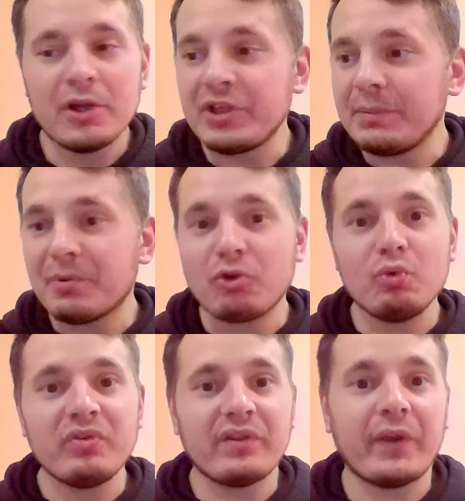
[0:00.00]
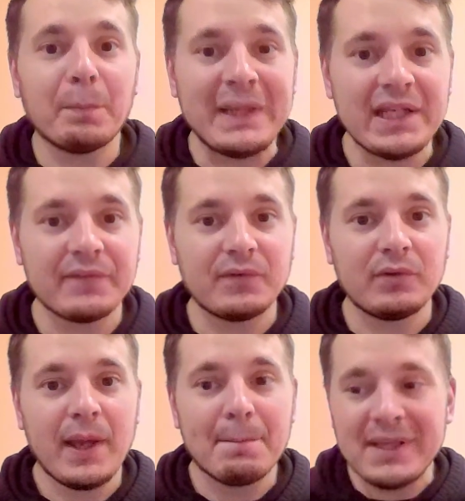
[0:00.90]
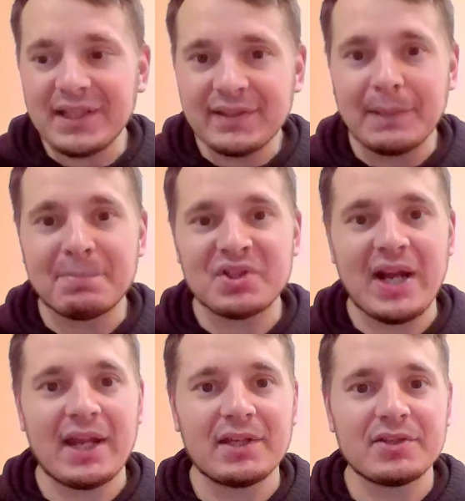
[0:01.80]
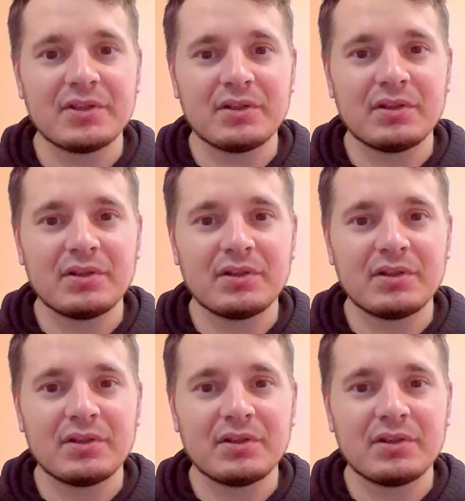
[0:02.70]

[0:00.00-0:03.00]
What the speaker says: really pursuing something meaningful, building that brand.